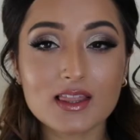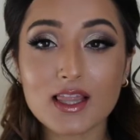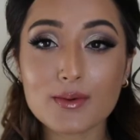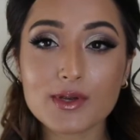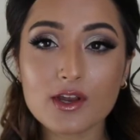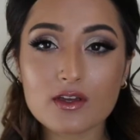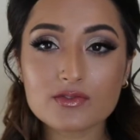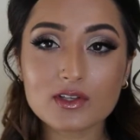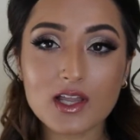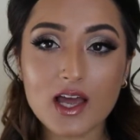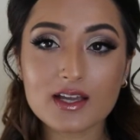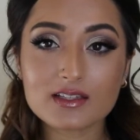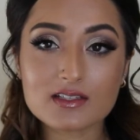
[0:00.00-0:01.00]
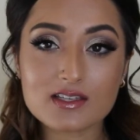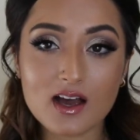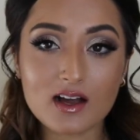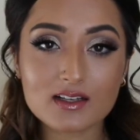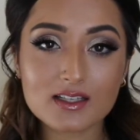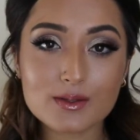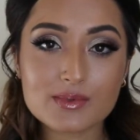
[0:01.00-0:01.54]
Let me know if you like the
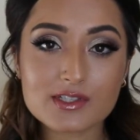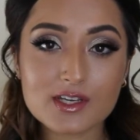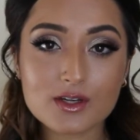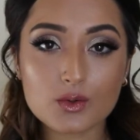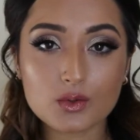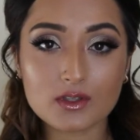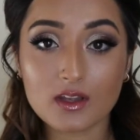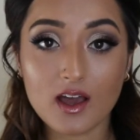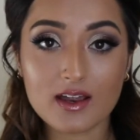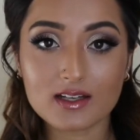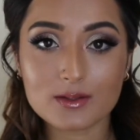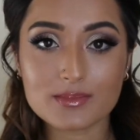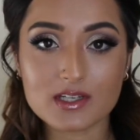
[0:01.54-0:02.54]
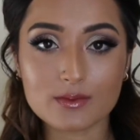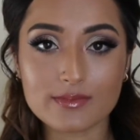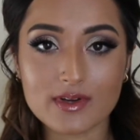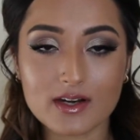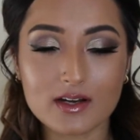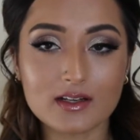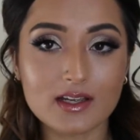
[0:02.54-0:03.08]
darker lipstick or the lighter lipstick
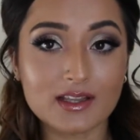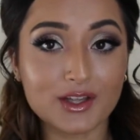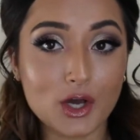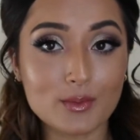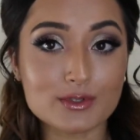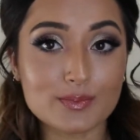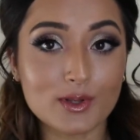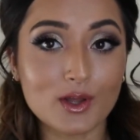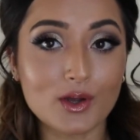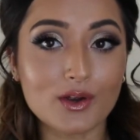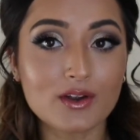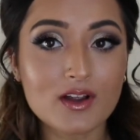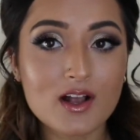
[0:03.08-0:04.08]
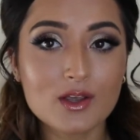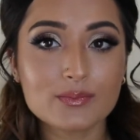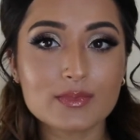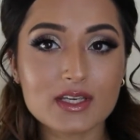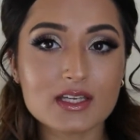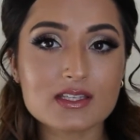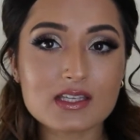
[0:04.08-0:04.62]
better in the comments below,
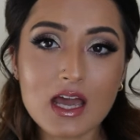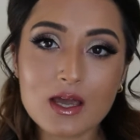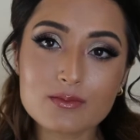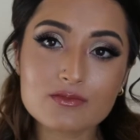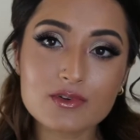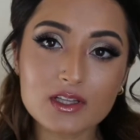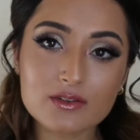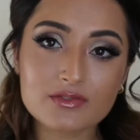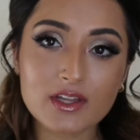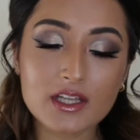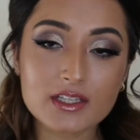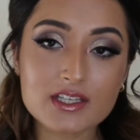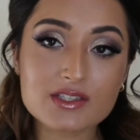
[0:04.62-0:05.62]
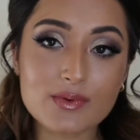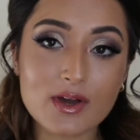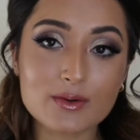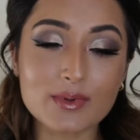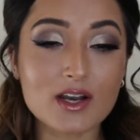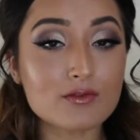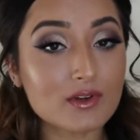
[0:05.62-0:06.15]
because I'm really feeling this
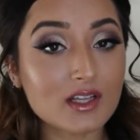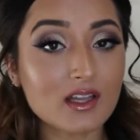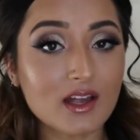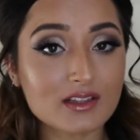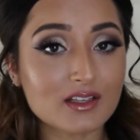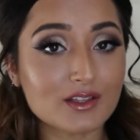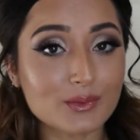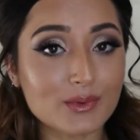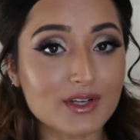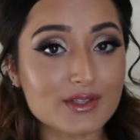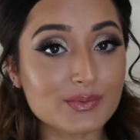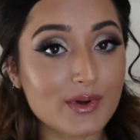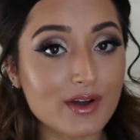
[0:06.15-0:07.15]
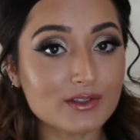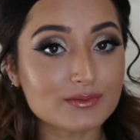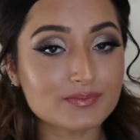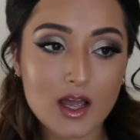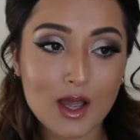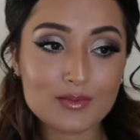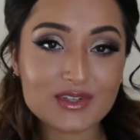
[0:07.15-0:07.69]
one, but I really like the other one as well.
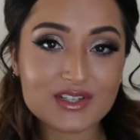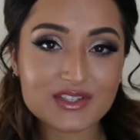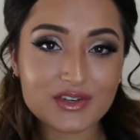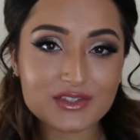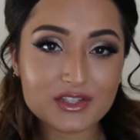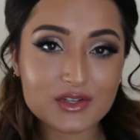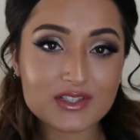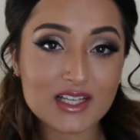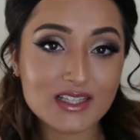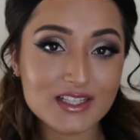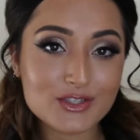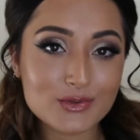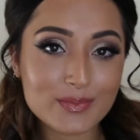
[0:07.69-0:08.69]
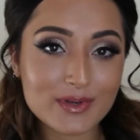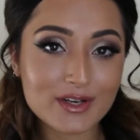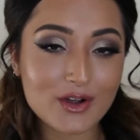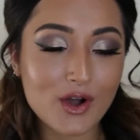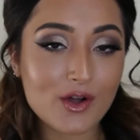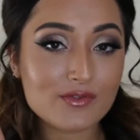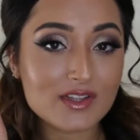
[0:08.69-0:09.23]
I'm just going to use a little
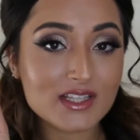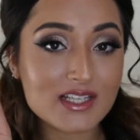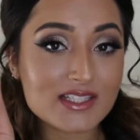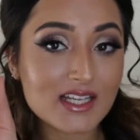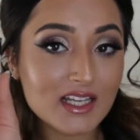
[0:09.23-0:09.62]
bit of this